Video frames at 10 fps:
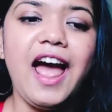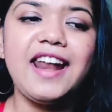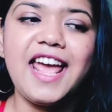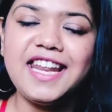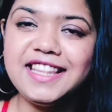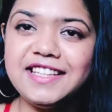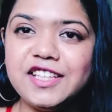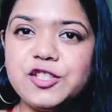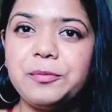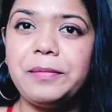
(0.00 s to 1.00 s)
and anything
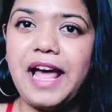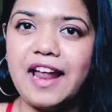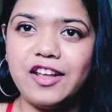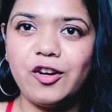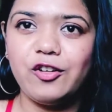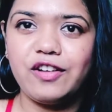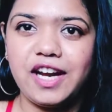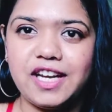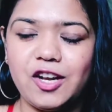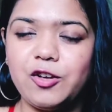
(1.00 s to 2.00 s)
that you're planning on
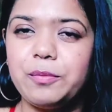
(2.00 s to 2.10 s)
right now,